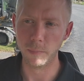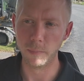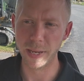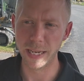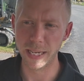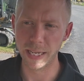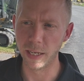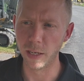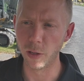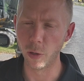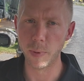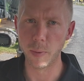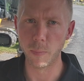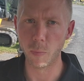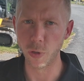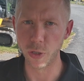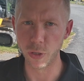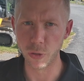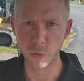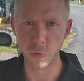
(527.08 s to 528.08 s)
making it a little bit
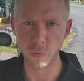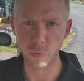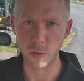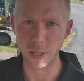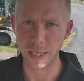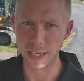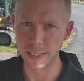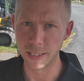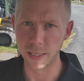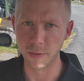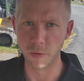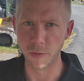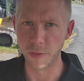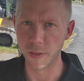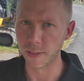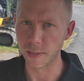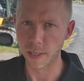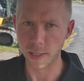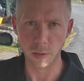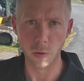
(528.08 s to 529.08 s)
more useful, like I said, for
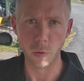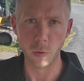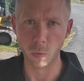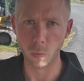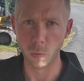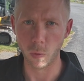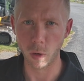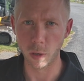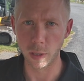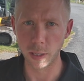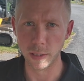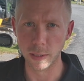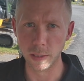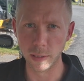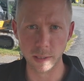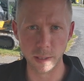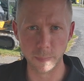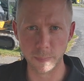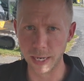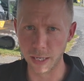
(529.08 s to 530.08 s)
things like loader work
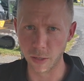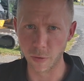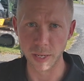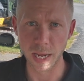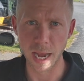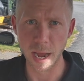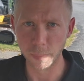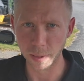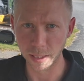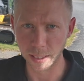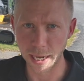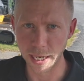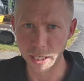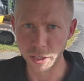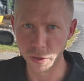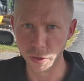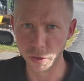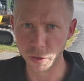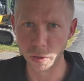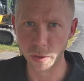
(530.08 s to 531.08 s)
and depending on the
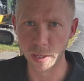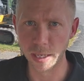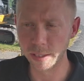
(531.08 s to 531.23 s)
application. So